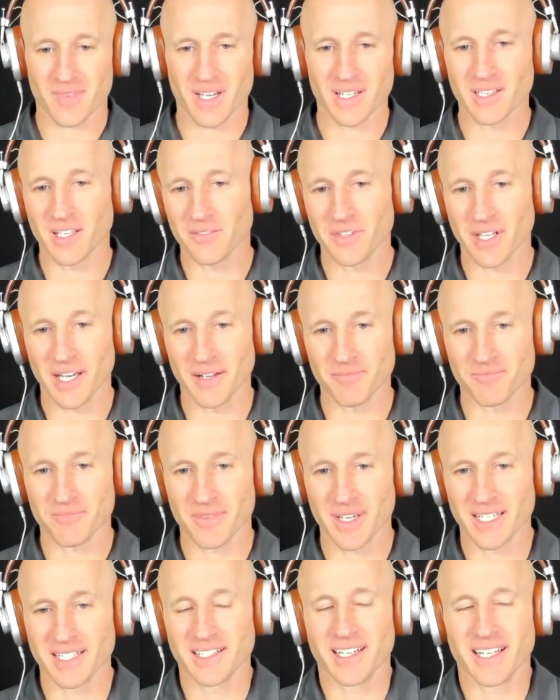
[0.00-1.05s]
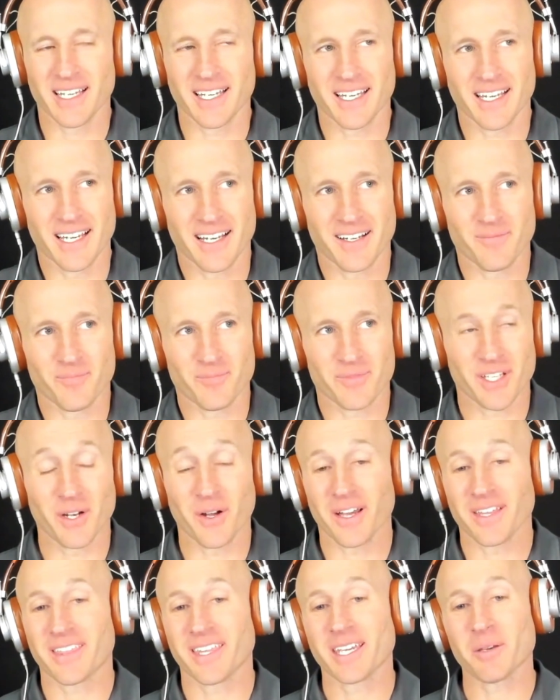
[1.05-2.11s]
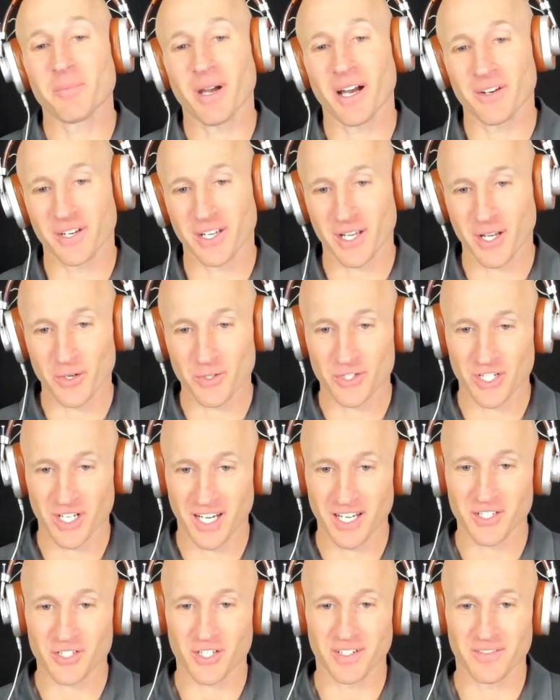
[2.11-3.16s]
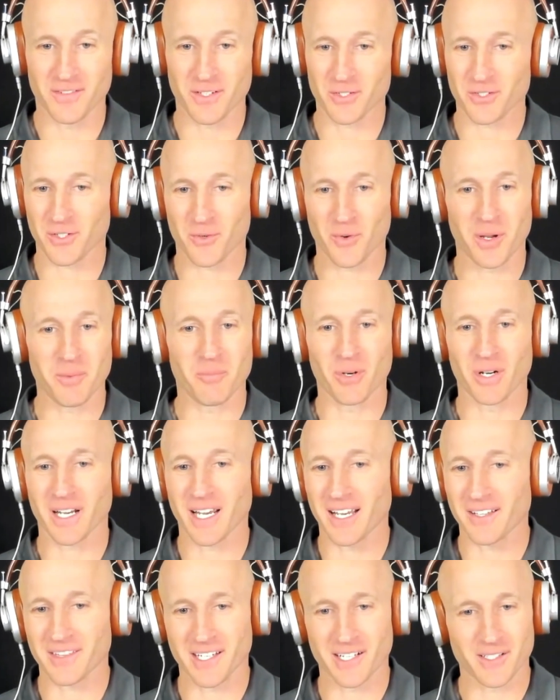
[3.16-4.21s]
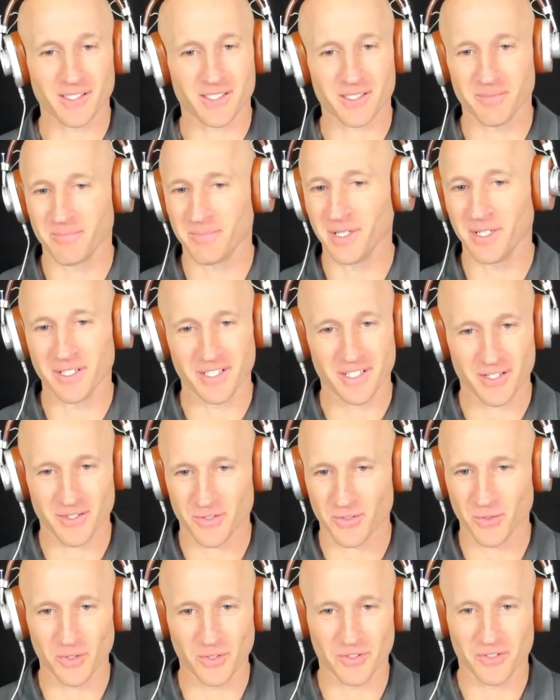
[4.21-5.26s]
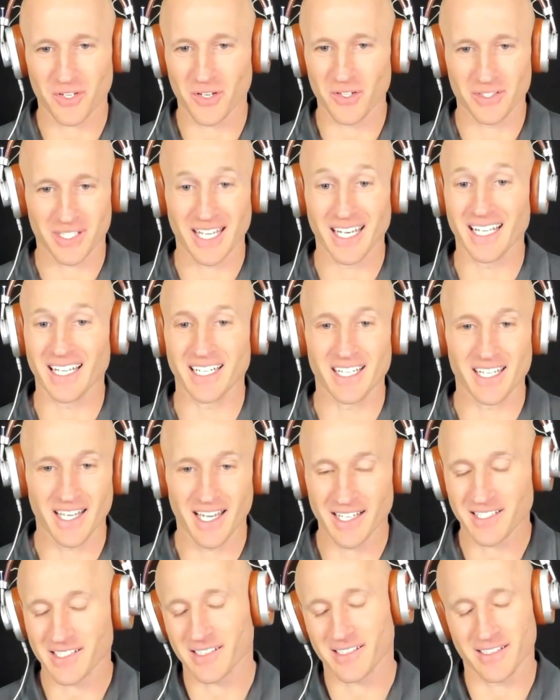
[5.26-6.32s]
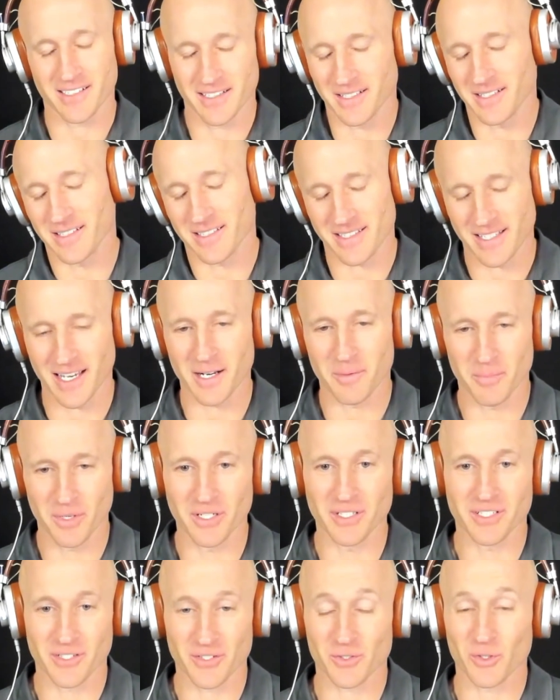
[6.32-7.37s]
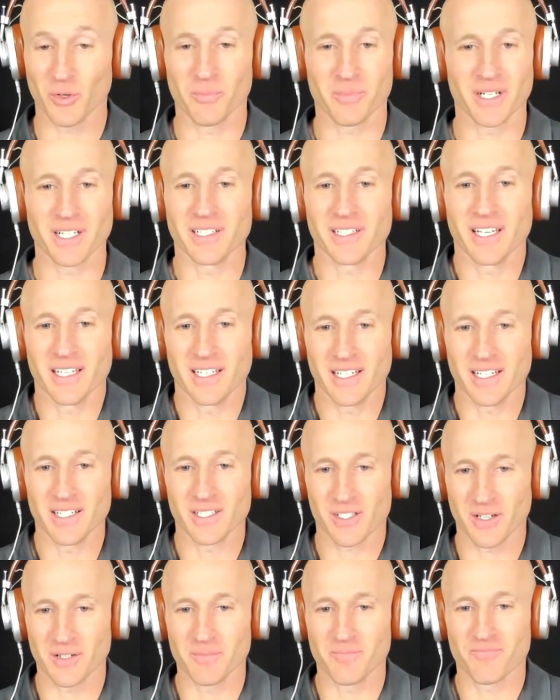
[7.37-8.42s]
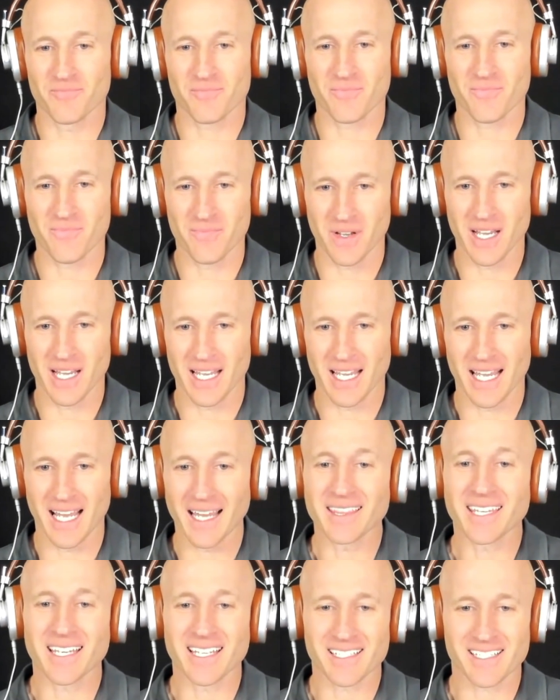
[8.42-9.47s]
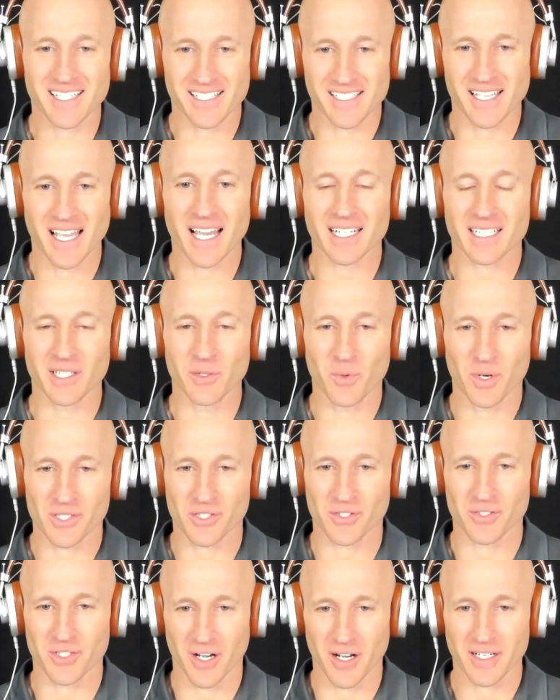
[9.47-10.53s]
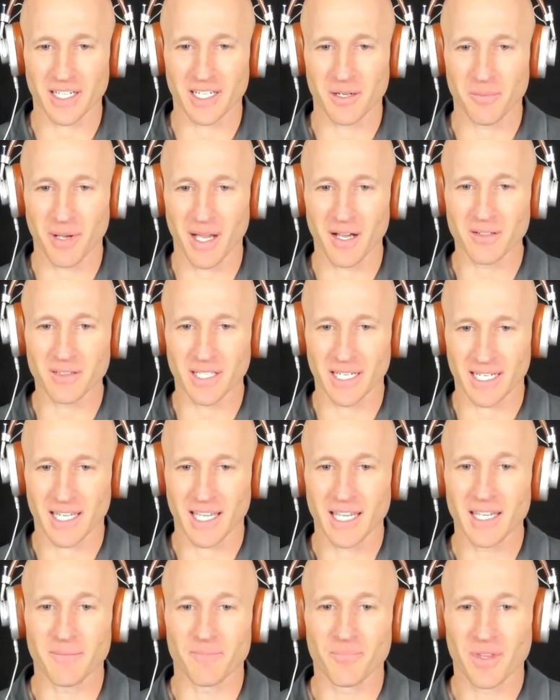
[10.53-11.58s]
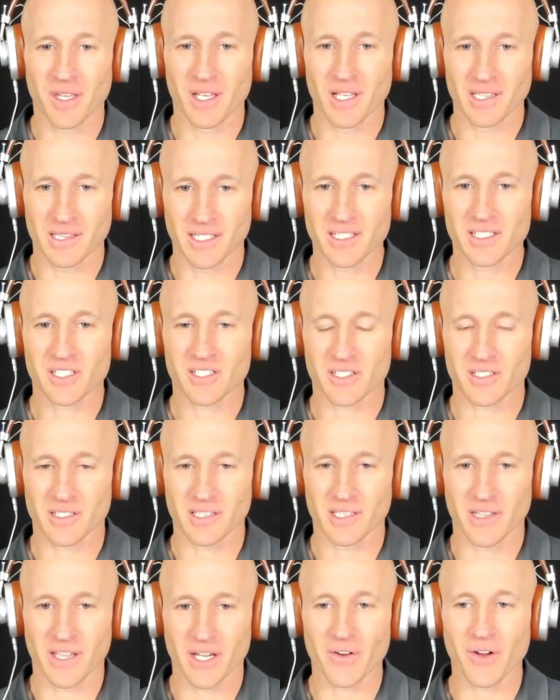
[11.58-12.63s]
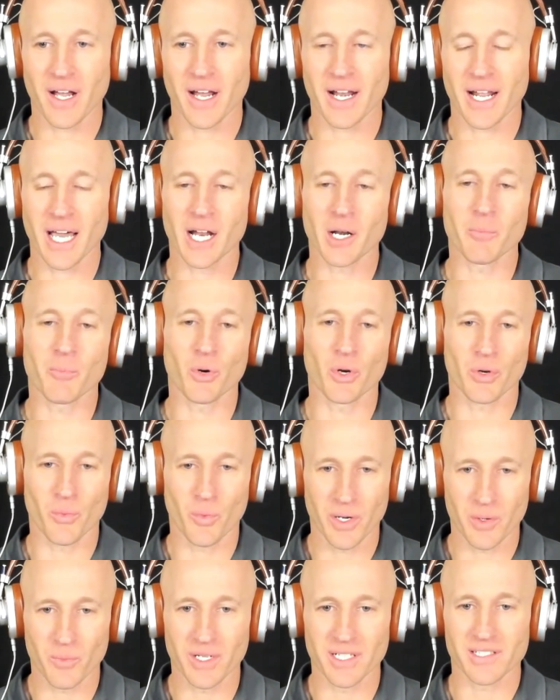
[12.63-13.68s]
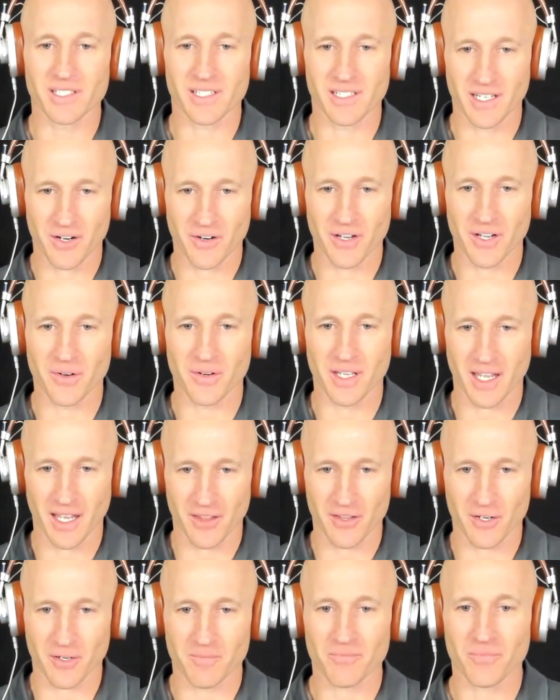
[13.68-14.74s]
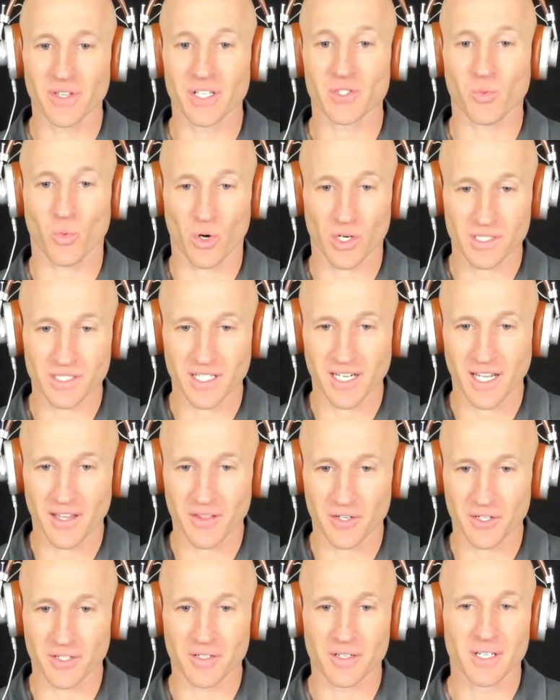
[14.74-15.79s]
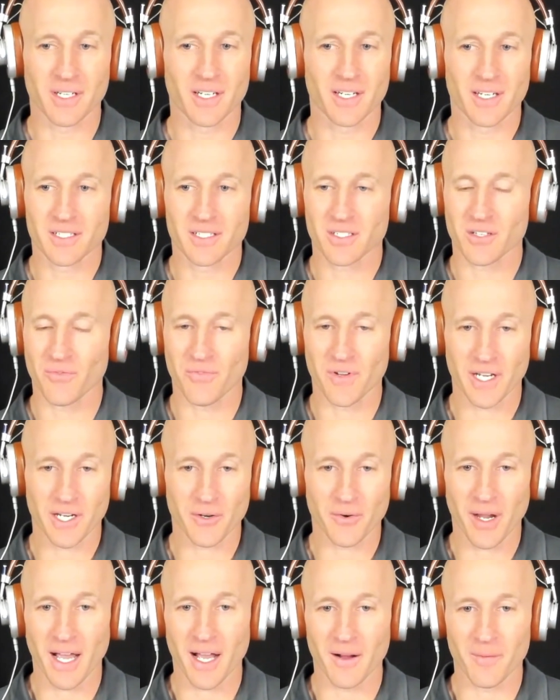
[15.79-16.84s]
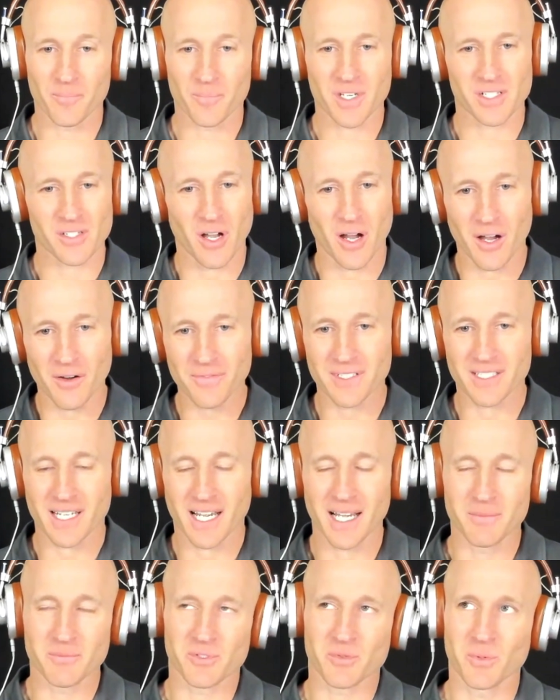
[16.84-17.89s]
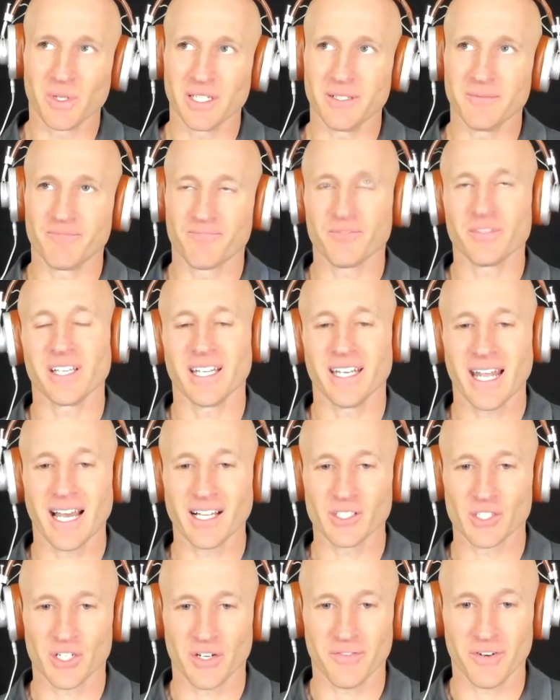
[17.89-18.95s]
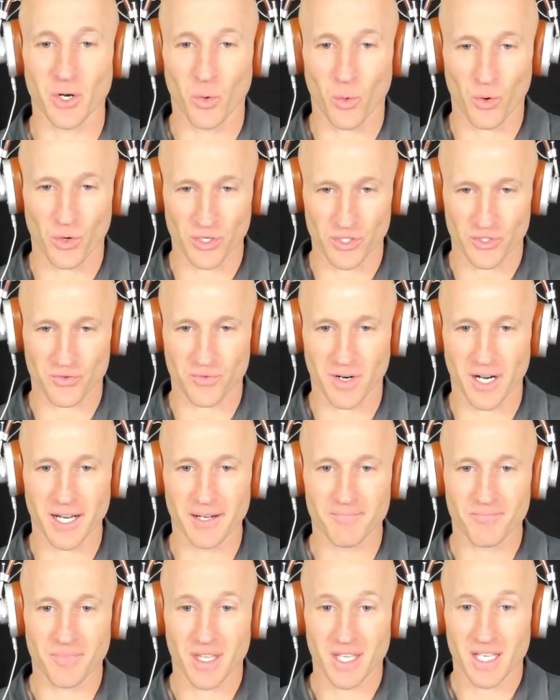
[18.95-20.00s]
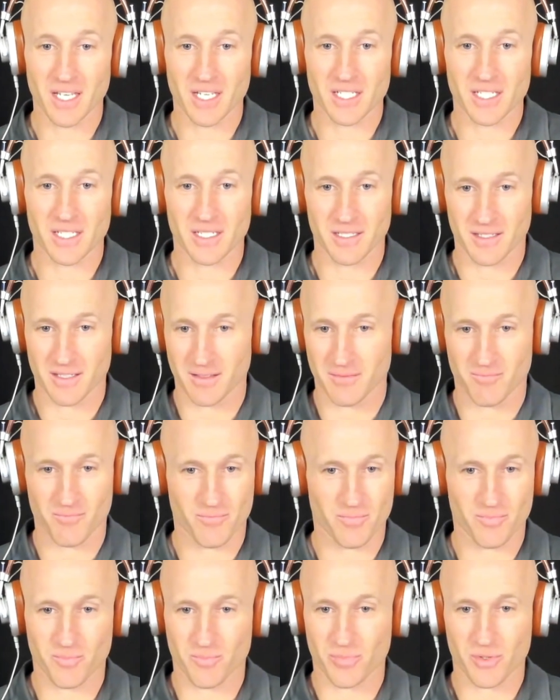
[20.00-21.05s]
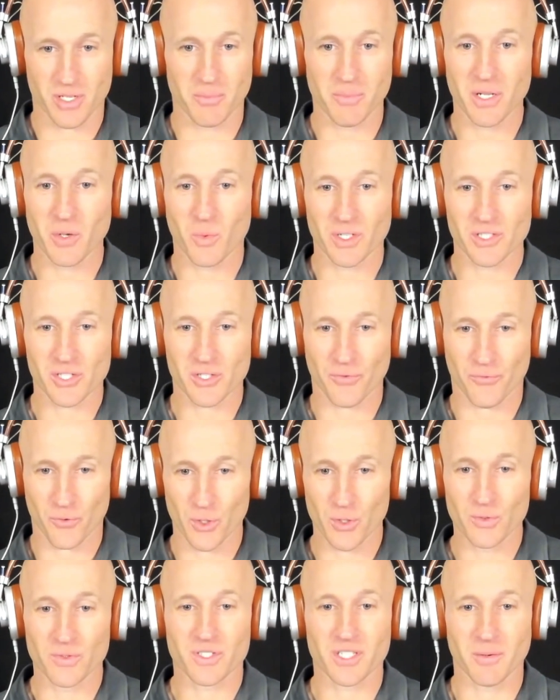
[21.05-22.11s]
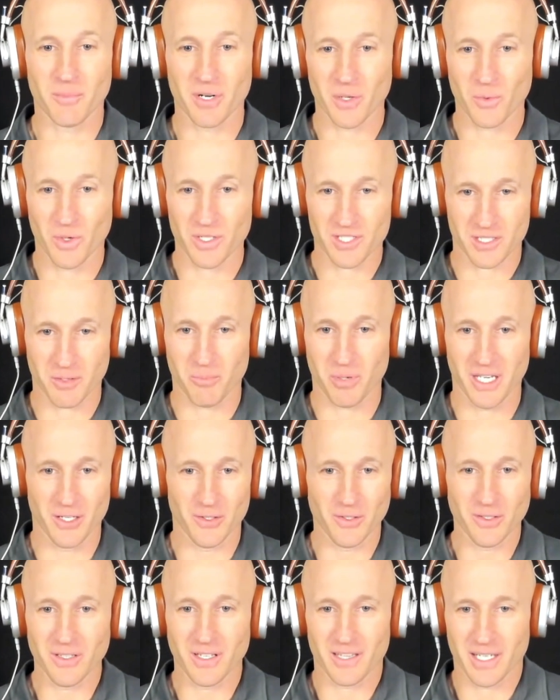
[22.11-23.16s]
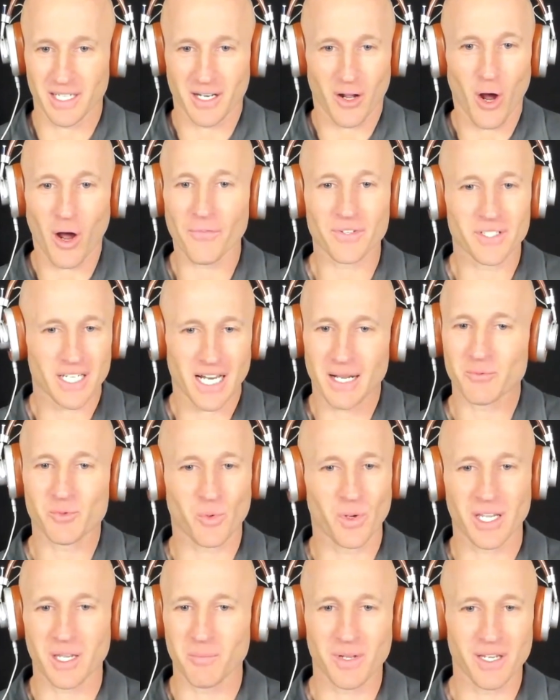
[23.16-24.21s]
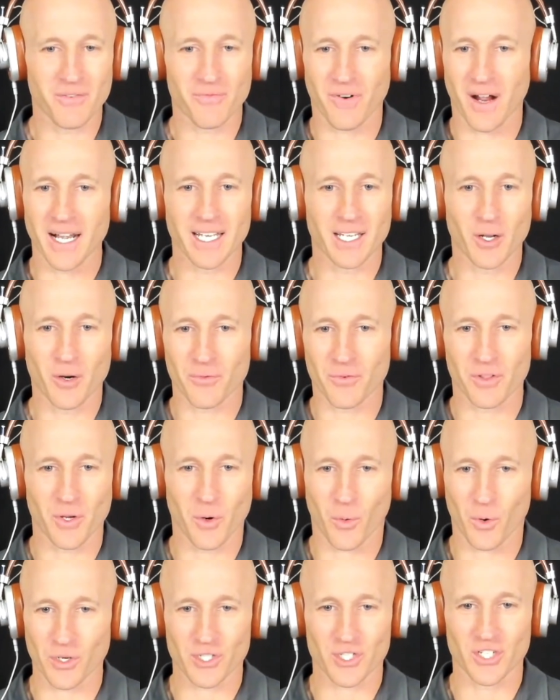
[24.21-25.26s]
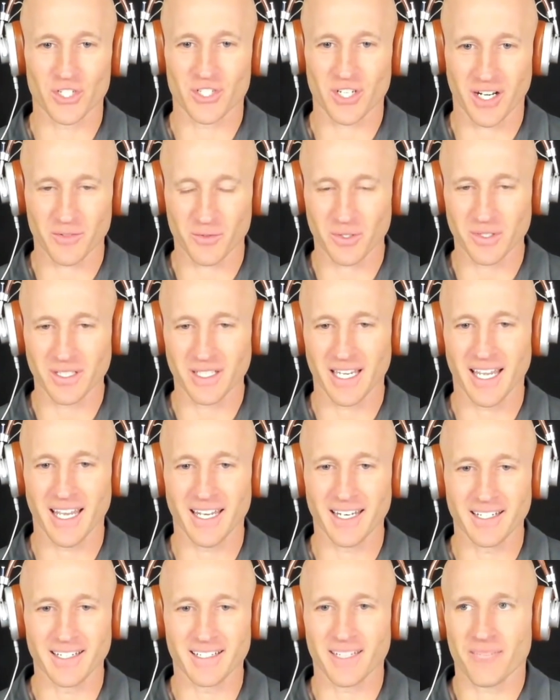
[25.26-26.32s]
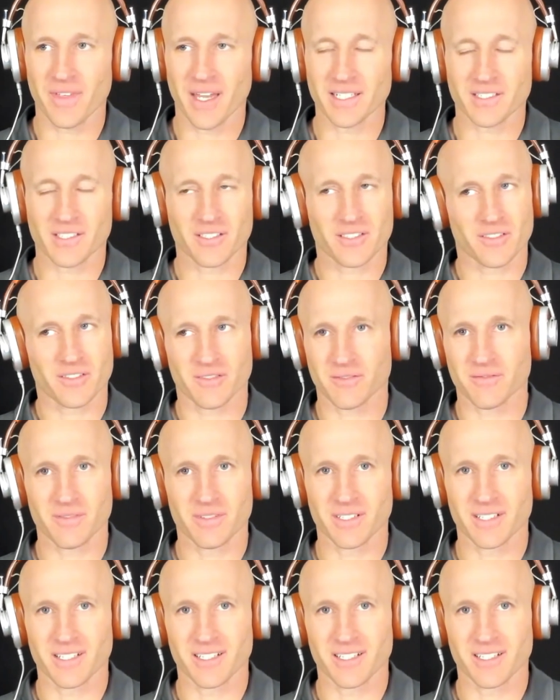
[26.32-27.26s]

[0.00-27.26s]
I love that. And, I think about negotiation. There's a great book out there. It's 1,000,000 years old called Getting to Yes. And it's not 1,000,000 years old, but I think it's exactly what you're talking about. Like, hey, let's figure out how to put a win-win scenario together. Let's work together to figure out, because oftentimes we use the analogy of an orange, right? Somebody wants the fruit and somebody wants the peel, but oftentimes we can be fighting over the orange in general. And that's